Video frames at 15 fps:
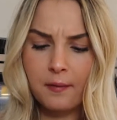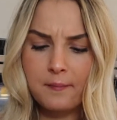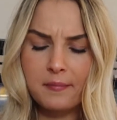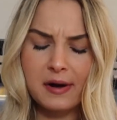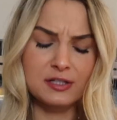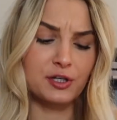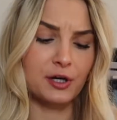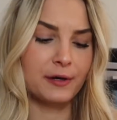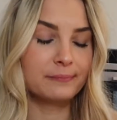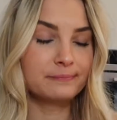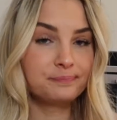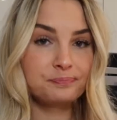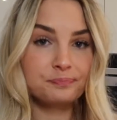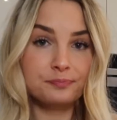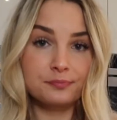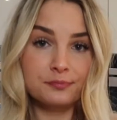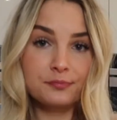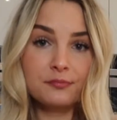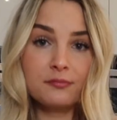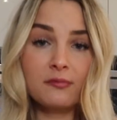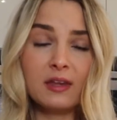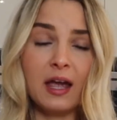That's good.
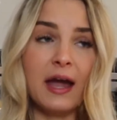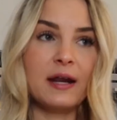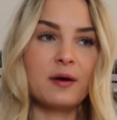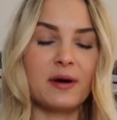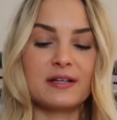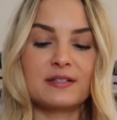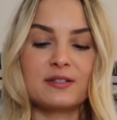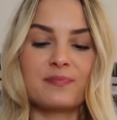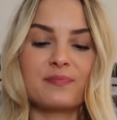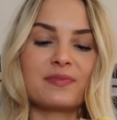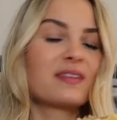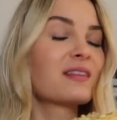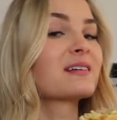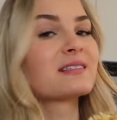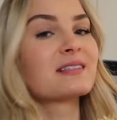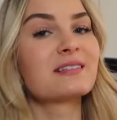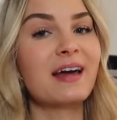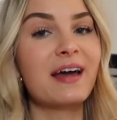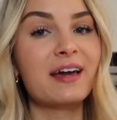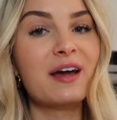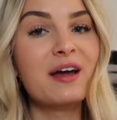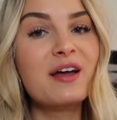Anyways, this is
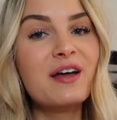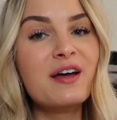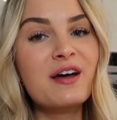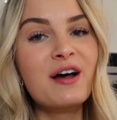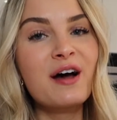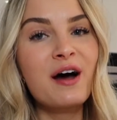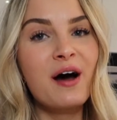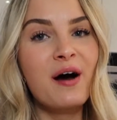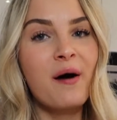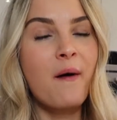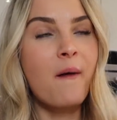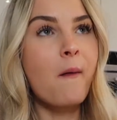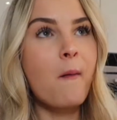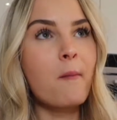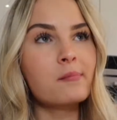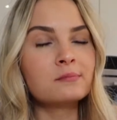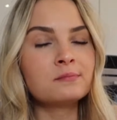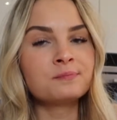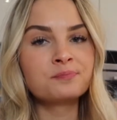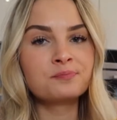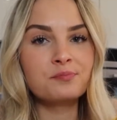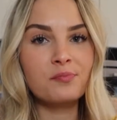like
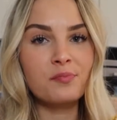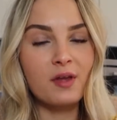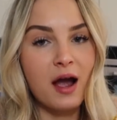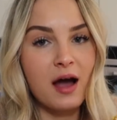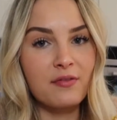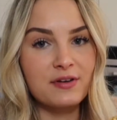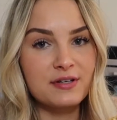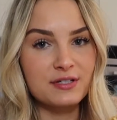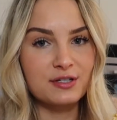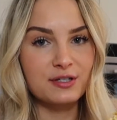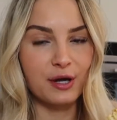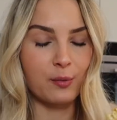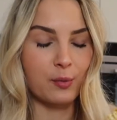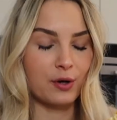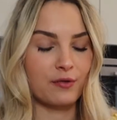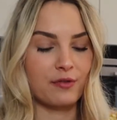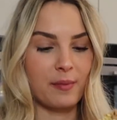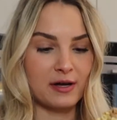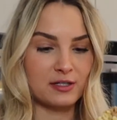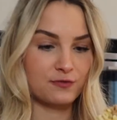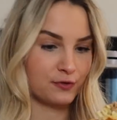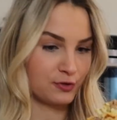one of the
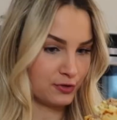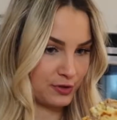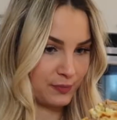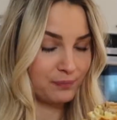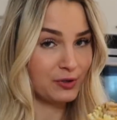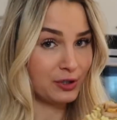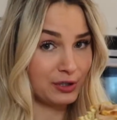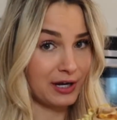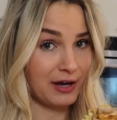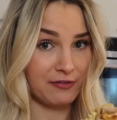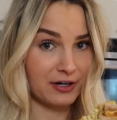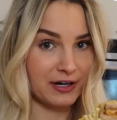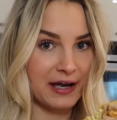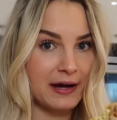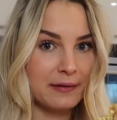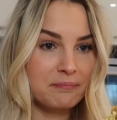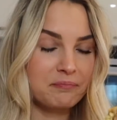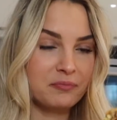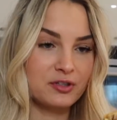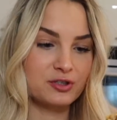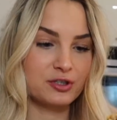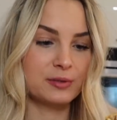best foods you could ever get
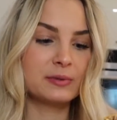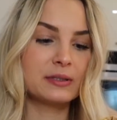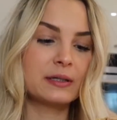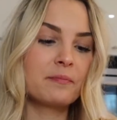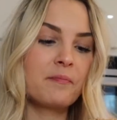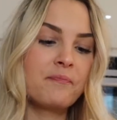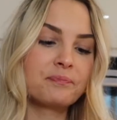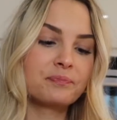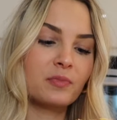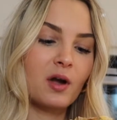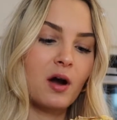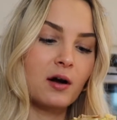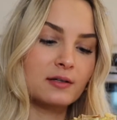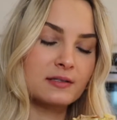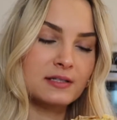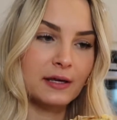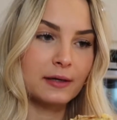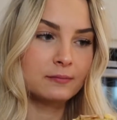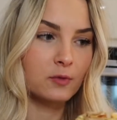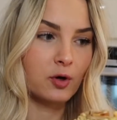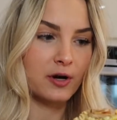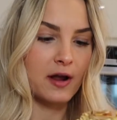in Germany,
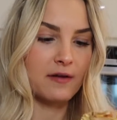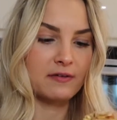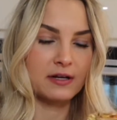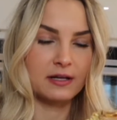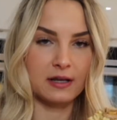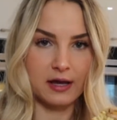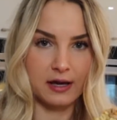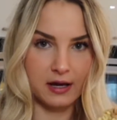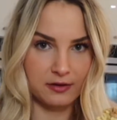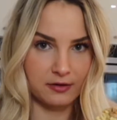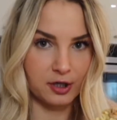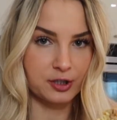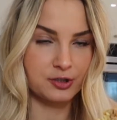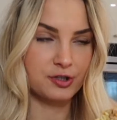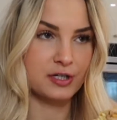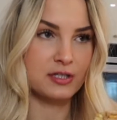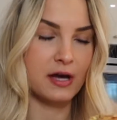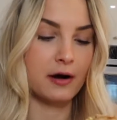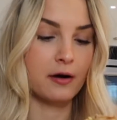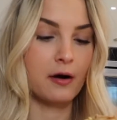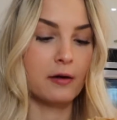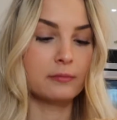honestly, or even in like other countries. I
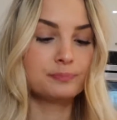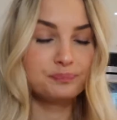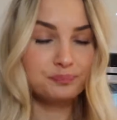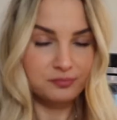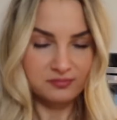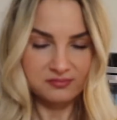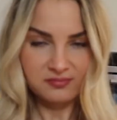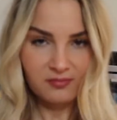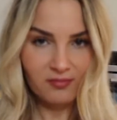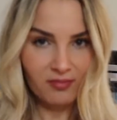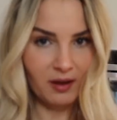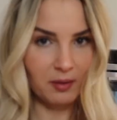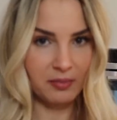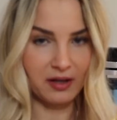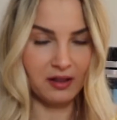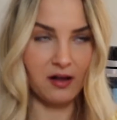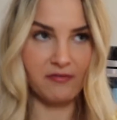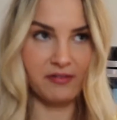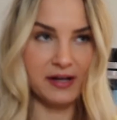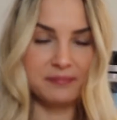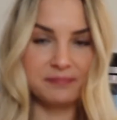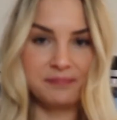don't know, but I love it.